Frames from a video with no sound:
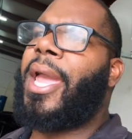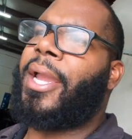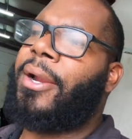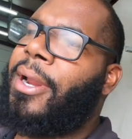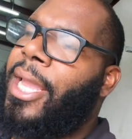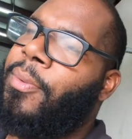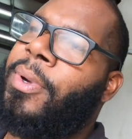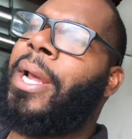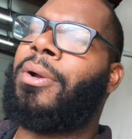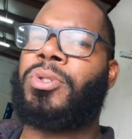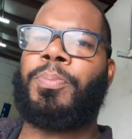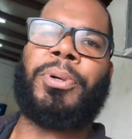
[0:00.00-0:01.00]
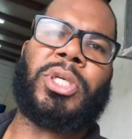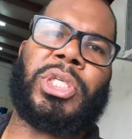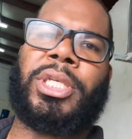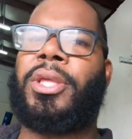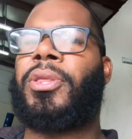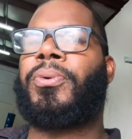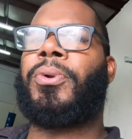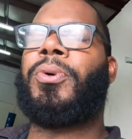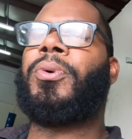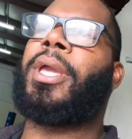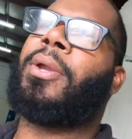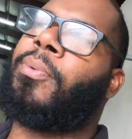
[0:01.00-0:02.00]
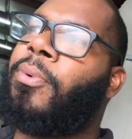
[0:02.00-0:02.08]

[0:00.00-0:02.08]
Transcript: hanger, and when I was pushing it through, it